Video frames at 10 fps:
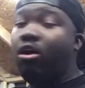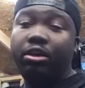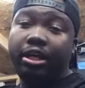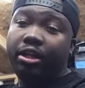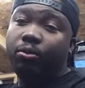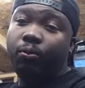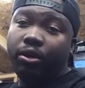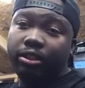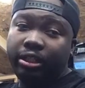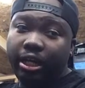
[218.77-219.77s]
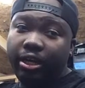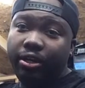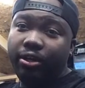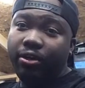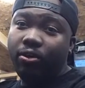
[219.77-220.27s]
all the other work
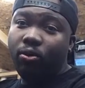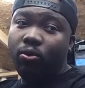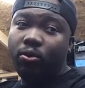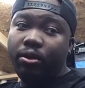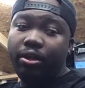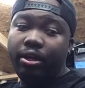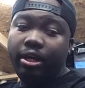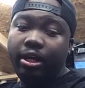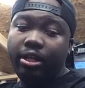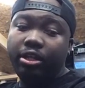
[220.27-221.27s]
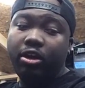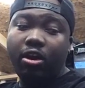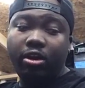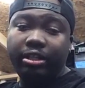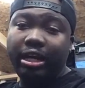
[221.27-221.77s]
done on the
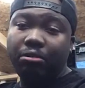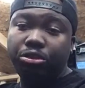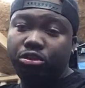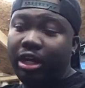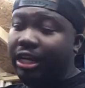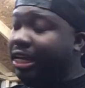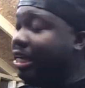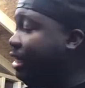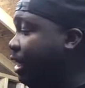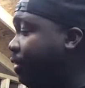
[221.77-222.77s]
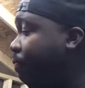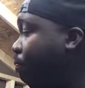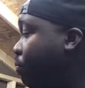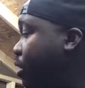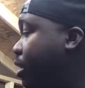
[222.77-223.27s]
car that I was trying to get done.
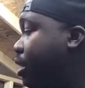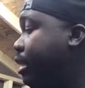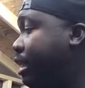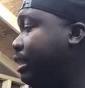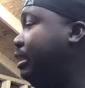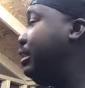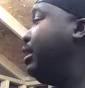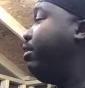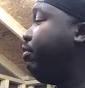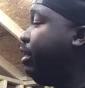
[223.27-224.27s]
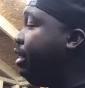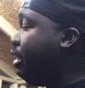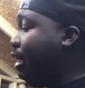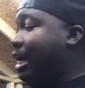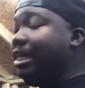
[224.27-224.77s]
This is literally the
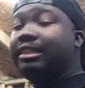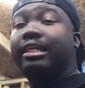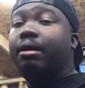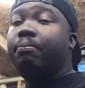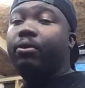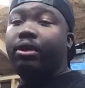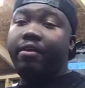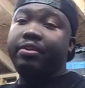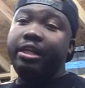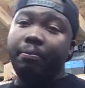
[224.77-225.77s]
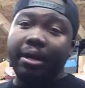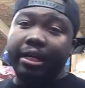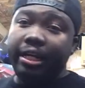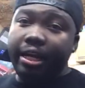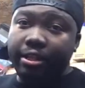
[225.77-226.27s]
last step, putting everything back
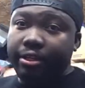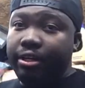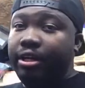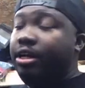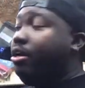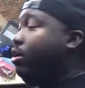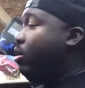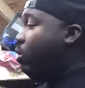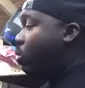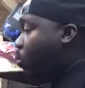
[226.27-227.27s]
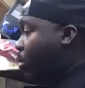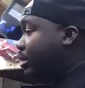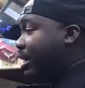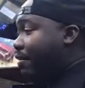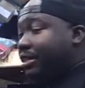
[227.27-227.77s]
together.
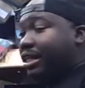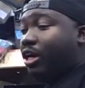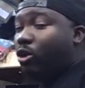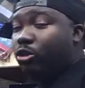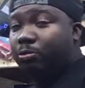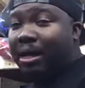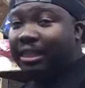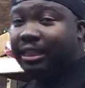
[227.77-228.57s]
Once everything goes back